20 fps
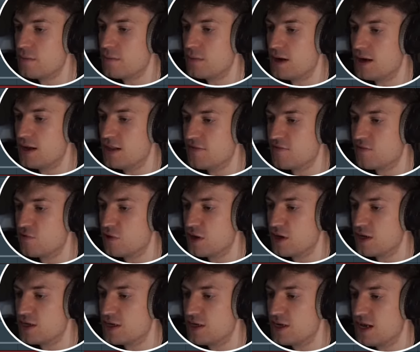and I've
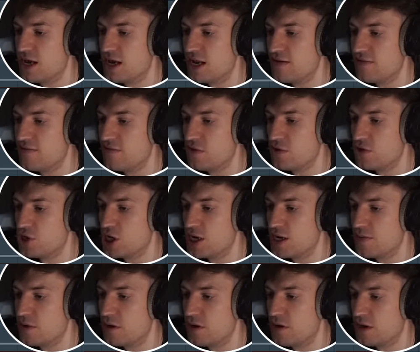created an LFO
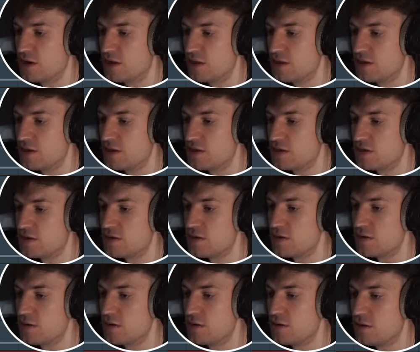shape like this
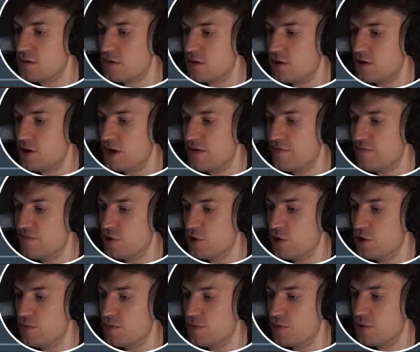on
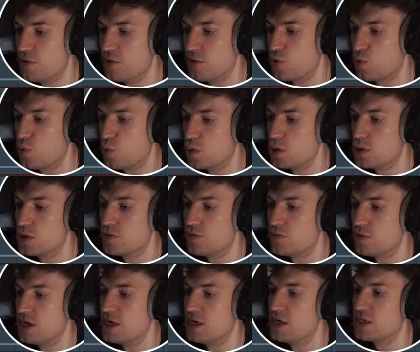envelope on a 1/4
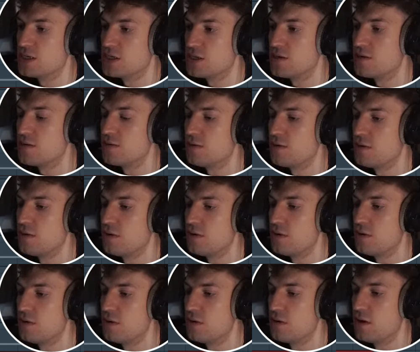rate
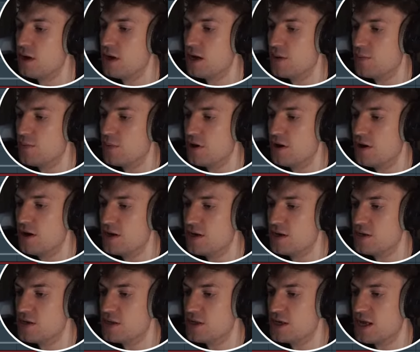and applied
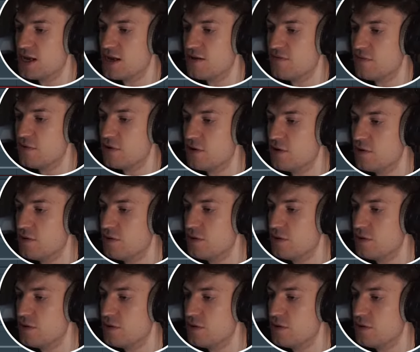it to the LFO,